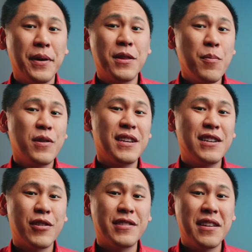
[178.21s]
But the most
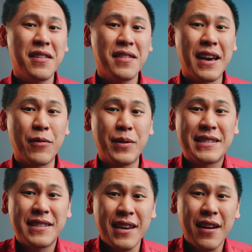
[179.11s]
interesting thing that we
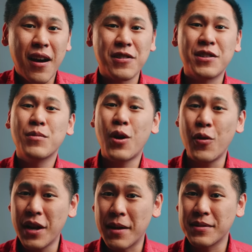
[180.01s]
see are some
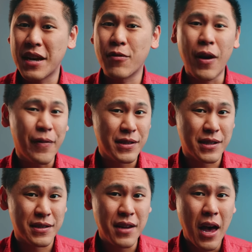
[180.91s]
codenames and
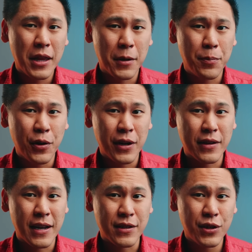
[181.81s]
references that point out
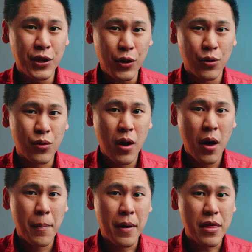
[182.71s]
not to,
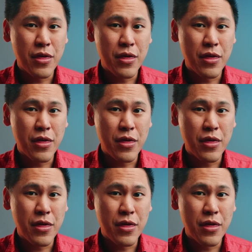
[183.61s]
but